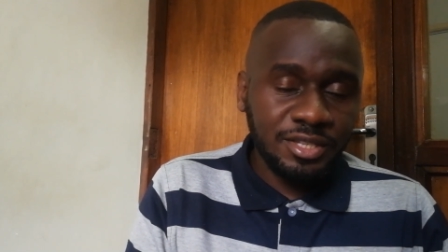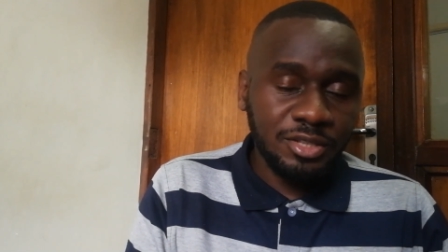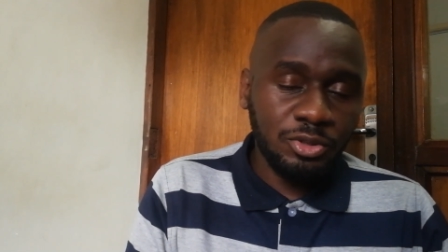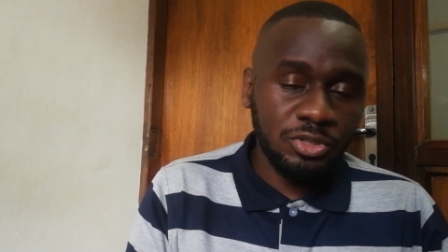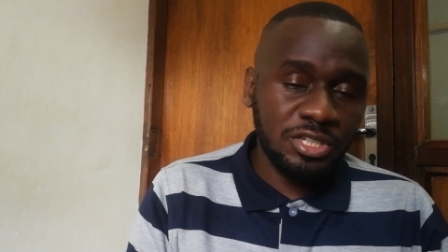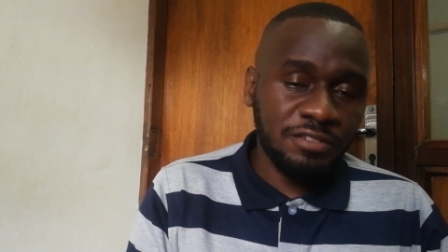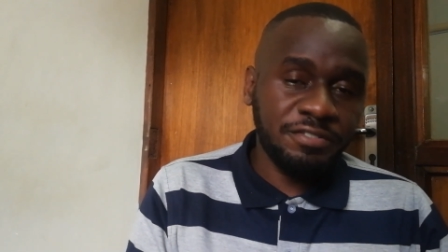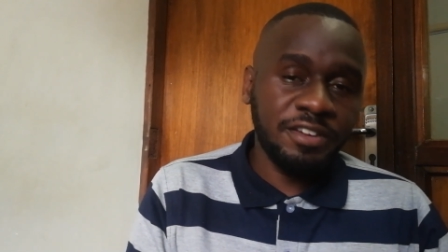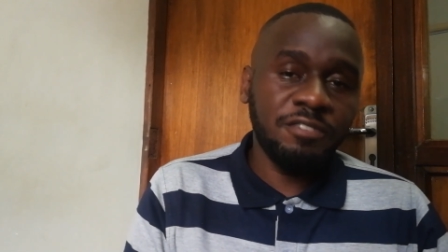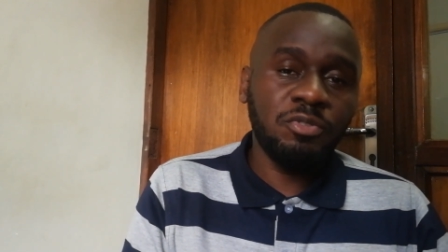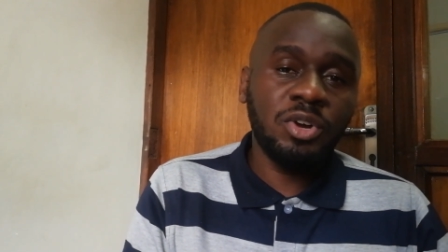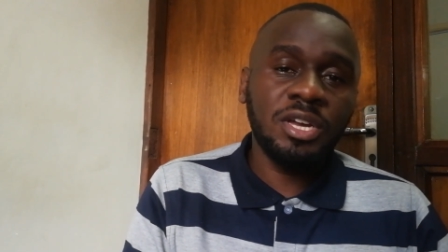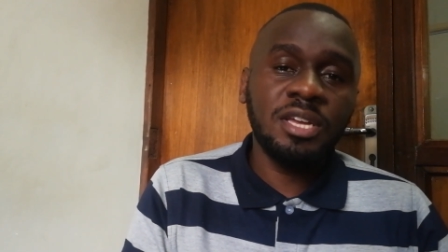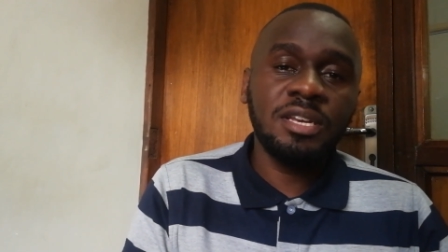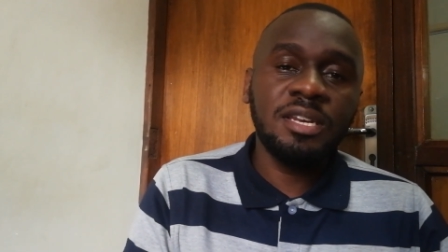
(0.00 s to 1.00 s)
those are five
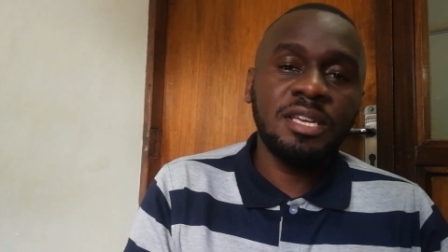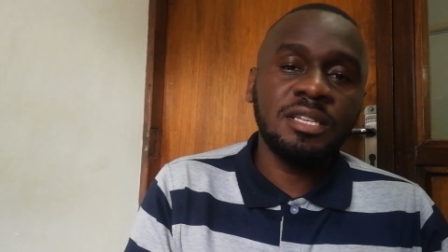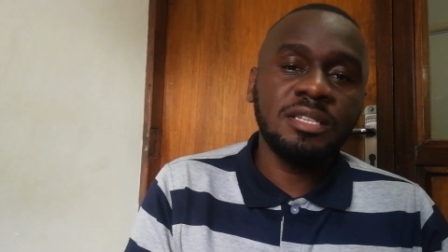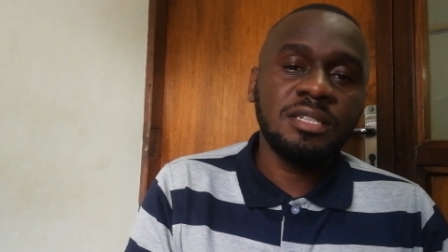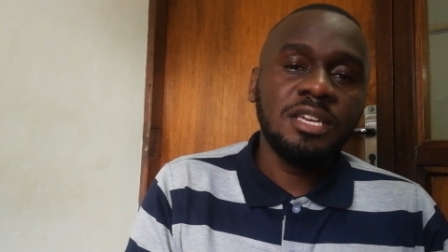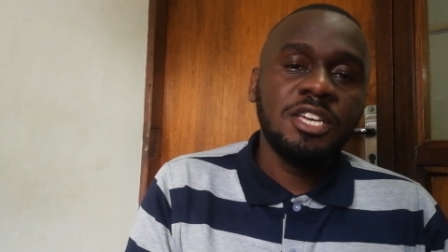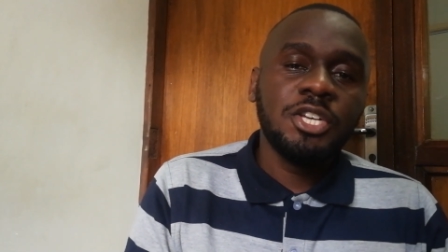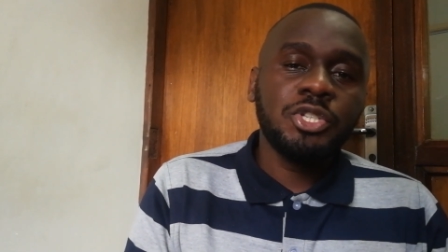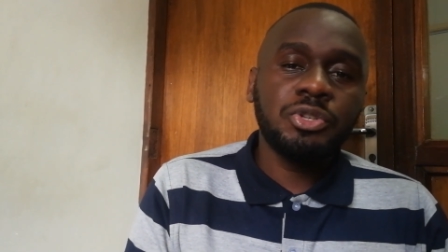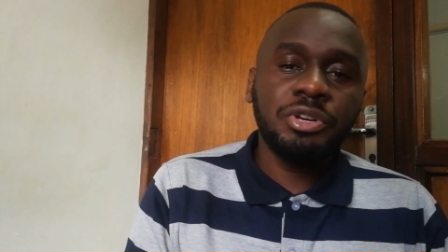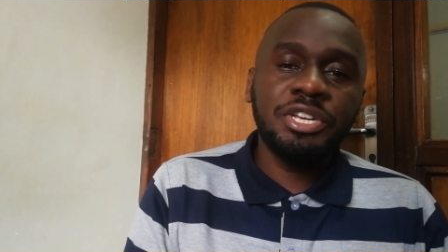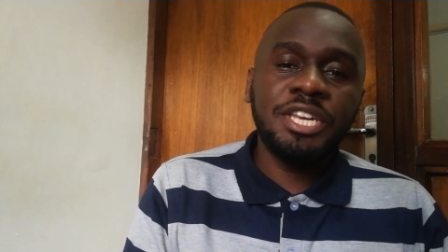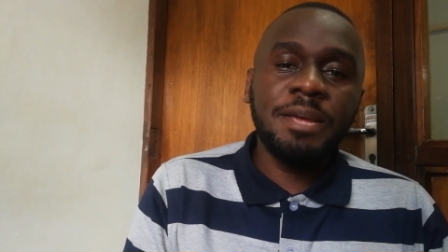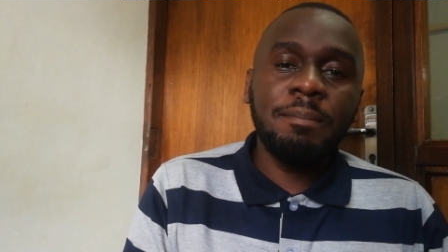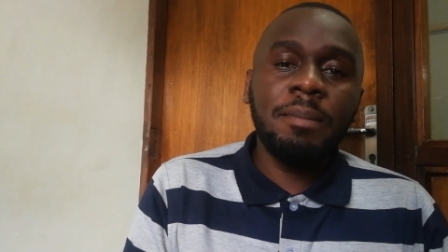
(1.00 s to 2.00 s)
working days so
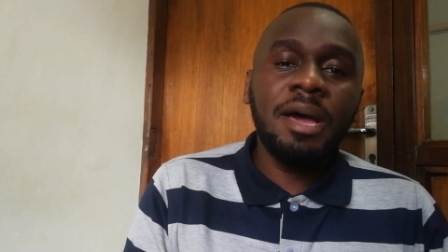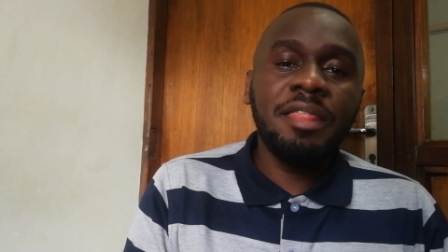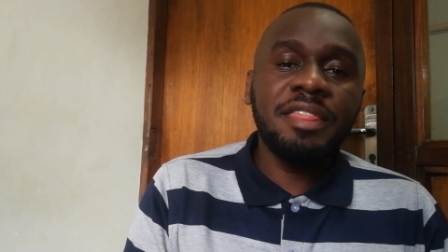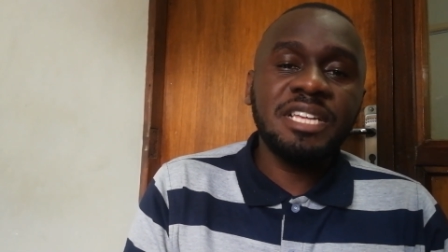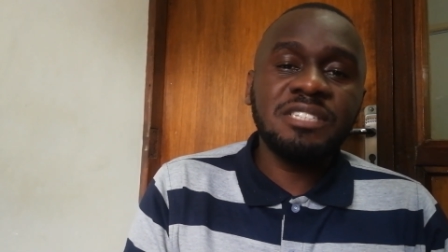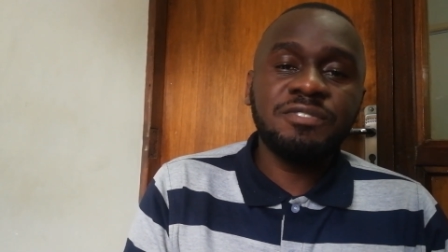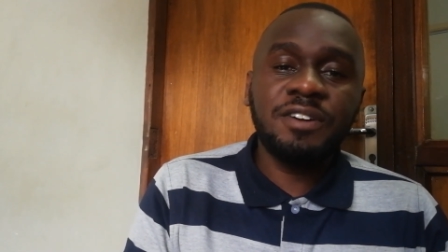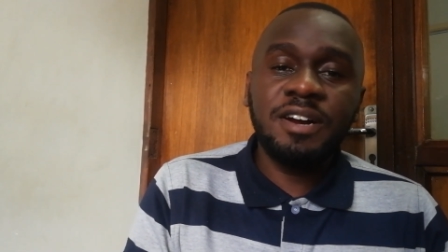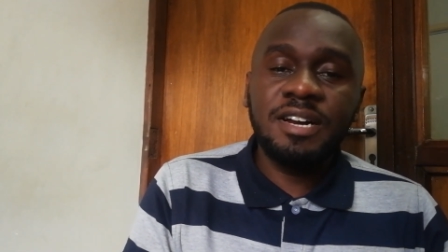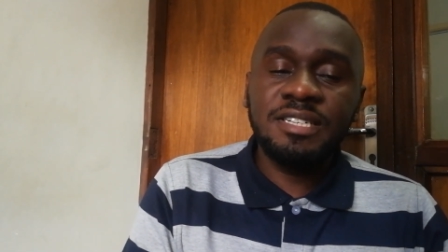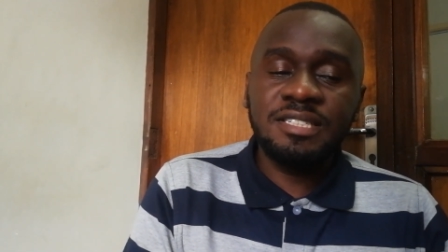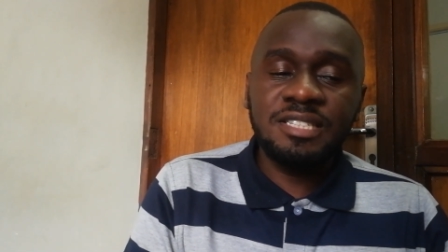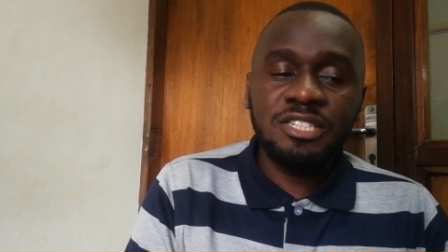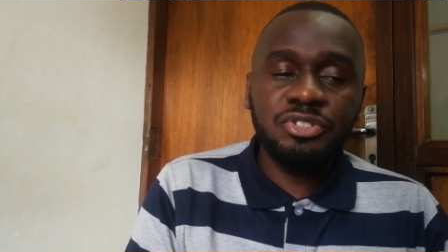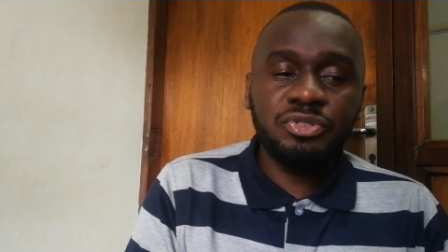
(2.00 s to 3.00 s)
in a month as far
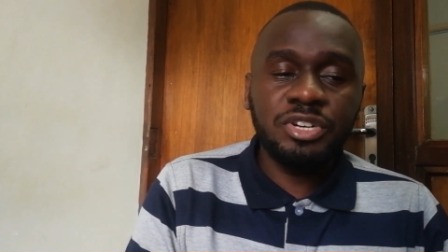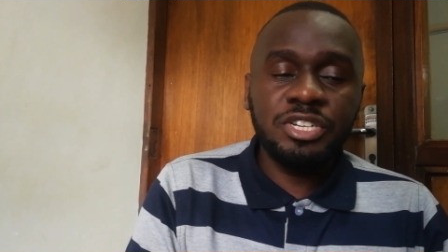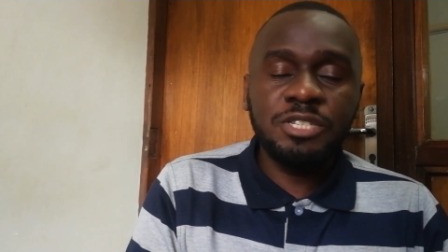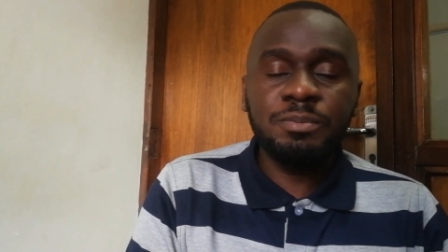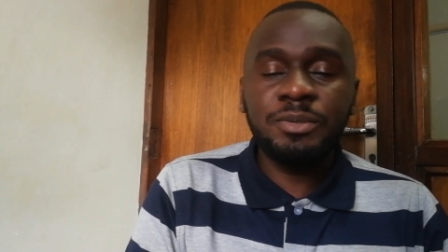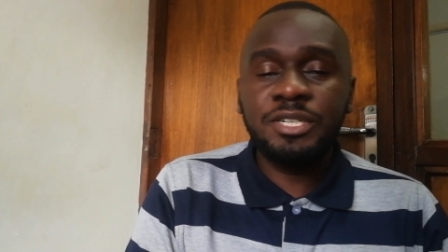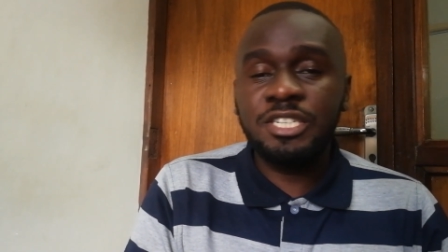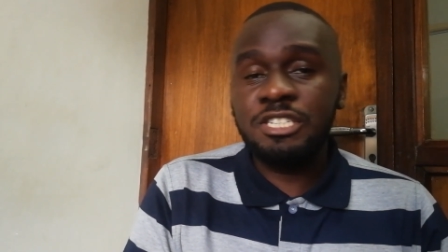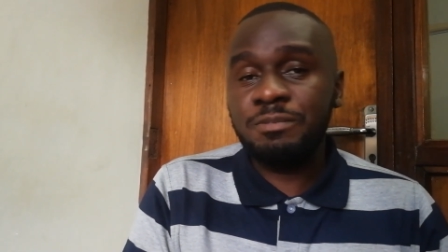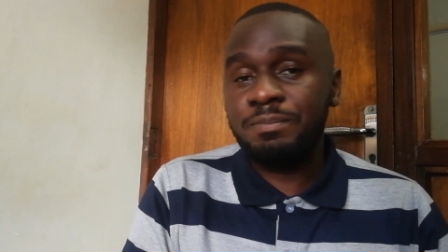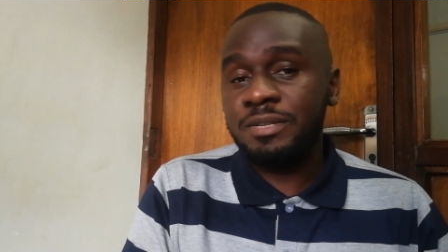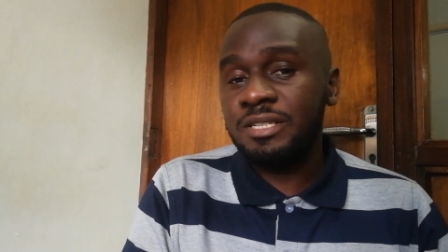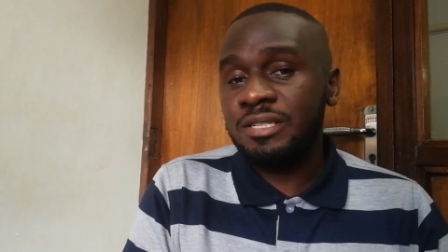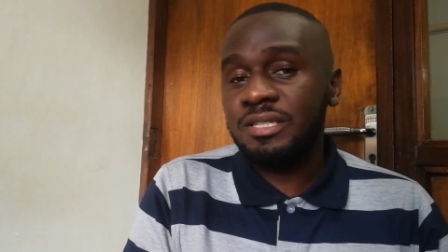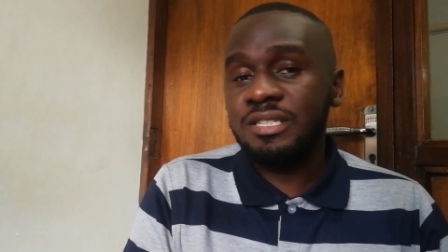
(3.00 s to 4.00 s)
as this transport
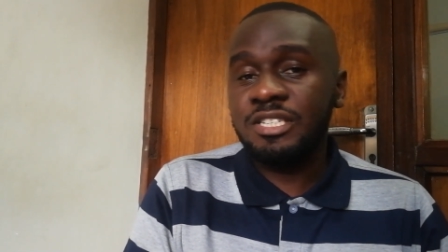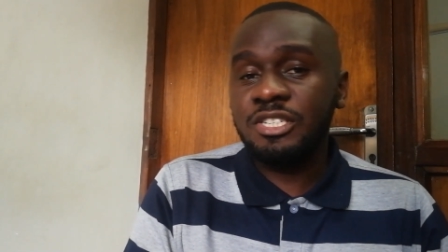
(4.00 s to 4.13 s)
expense